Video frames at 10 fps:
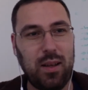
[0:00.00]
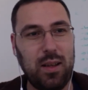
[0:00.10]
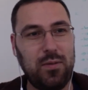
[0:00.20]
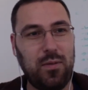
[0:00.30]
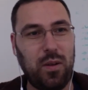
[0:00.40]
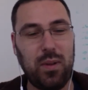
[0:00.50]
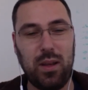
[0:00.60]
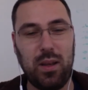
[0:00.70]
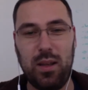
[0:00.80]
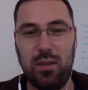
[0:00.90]
He is from
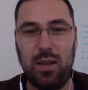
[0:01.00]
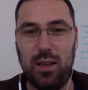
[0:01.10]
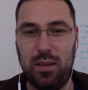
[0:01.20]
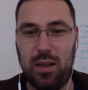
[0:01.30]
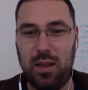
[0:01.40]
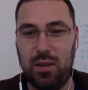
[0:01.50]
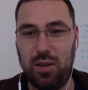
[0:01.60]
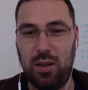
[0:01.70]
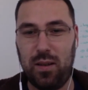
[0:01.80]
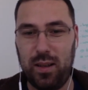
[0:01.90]
the Easy
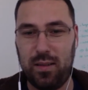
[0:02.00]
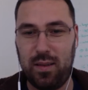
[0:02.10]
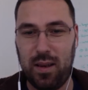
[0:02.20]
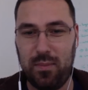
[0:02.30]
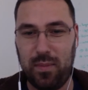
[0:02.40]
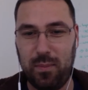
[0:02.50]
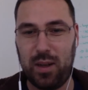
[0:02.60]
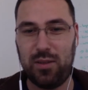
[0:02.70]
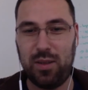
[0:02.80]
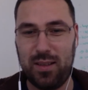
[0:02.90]
Engineering team.
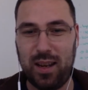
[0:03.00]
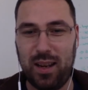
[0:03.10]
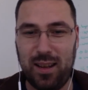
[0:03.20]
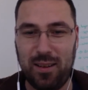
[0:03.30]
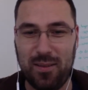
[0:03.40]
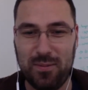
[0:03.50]
Bertrand, say hello.